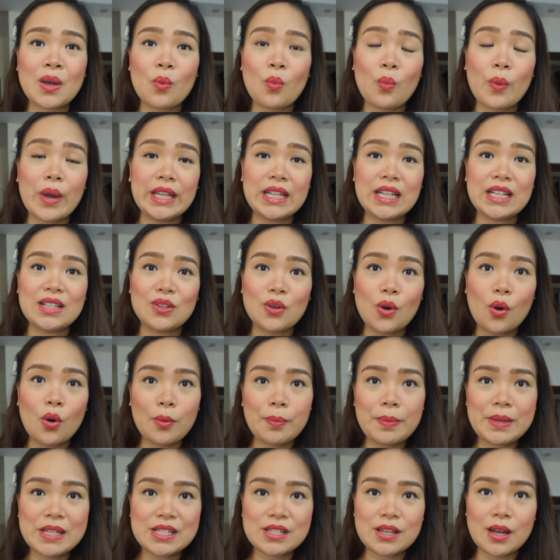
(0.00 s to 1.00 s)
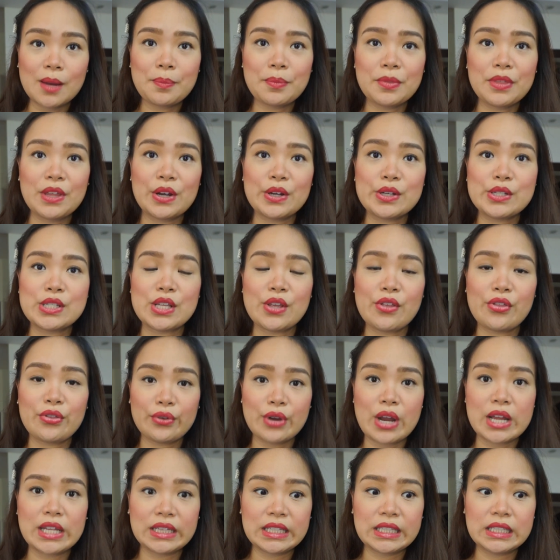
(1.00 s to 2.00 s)
When it opens up, there's a
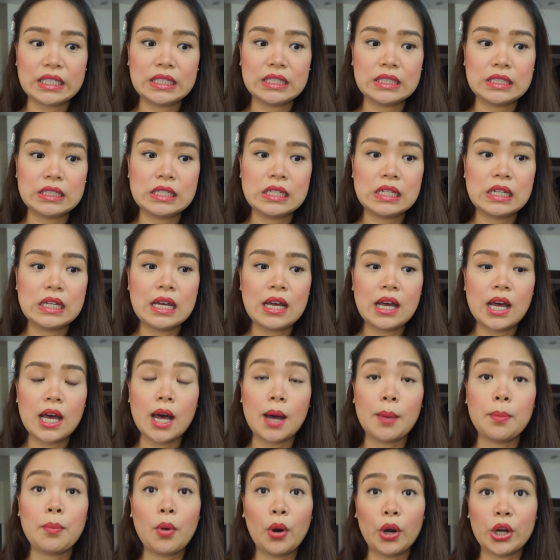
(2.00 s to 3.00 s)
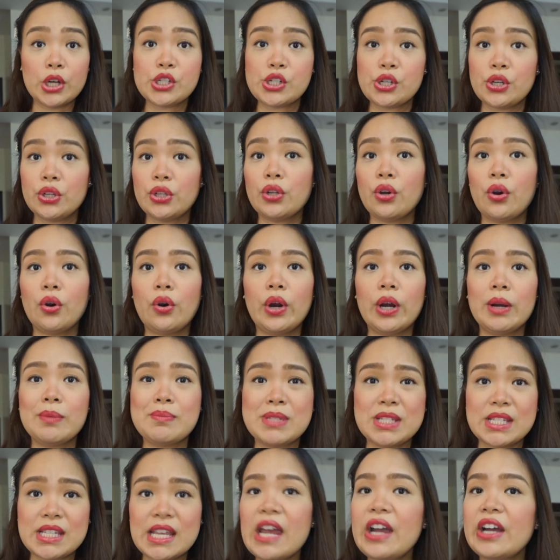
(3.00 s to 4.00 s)
threatened abortion or
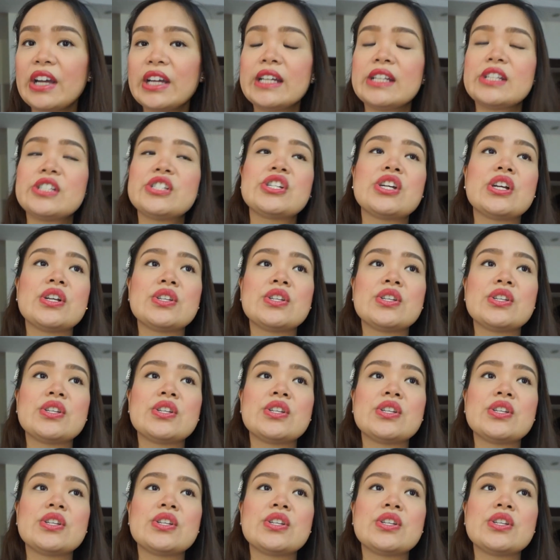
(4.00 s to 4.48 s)
miscarriage.